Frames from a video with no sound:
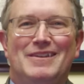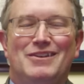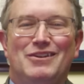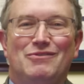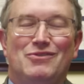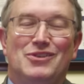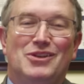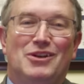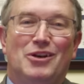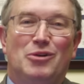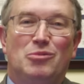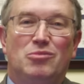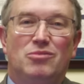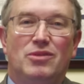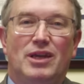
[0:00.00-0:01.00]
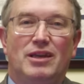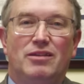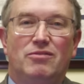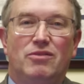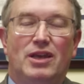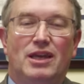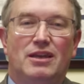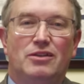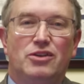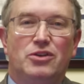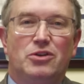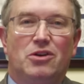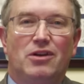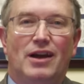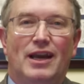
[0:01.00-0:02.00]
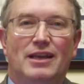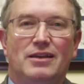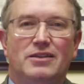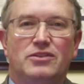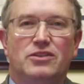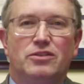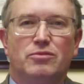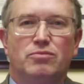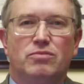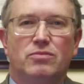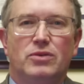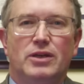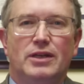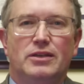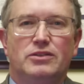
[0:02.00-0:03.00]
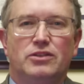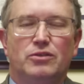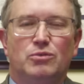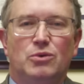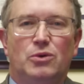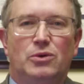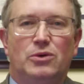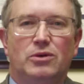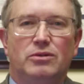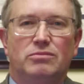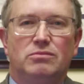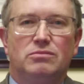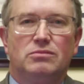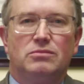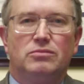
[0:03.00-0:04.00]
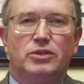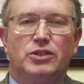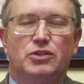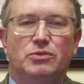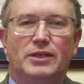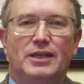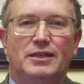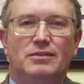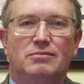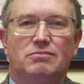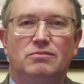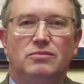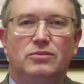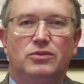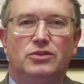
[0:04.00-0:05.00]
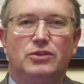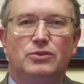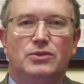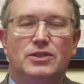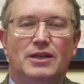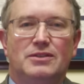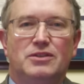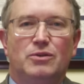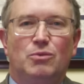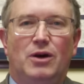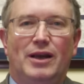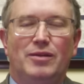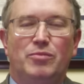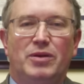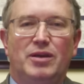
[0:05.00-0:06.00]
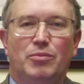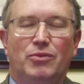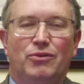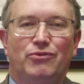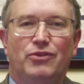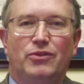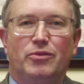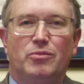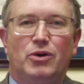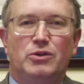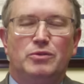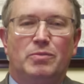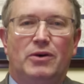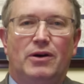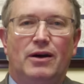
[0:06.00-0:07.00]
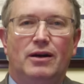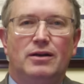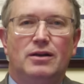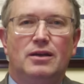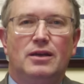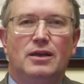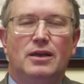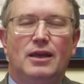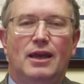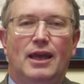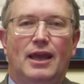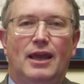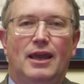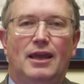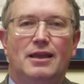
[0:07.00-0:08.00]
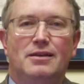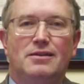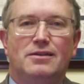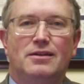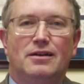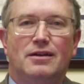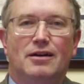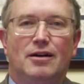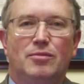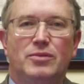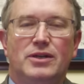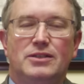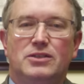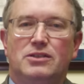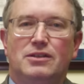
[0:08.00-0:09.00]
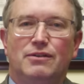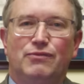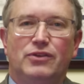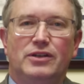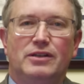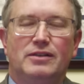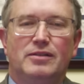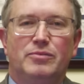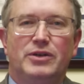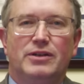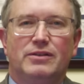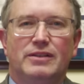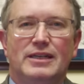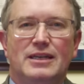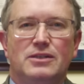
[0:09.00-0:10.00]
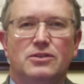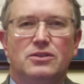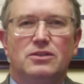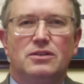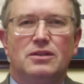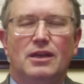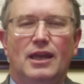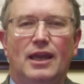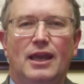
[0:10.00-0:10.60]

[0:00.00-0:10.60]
In Ukraine, it's a war between two sets of white people for the most part. And it's different in the Middle East.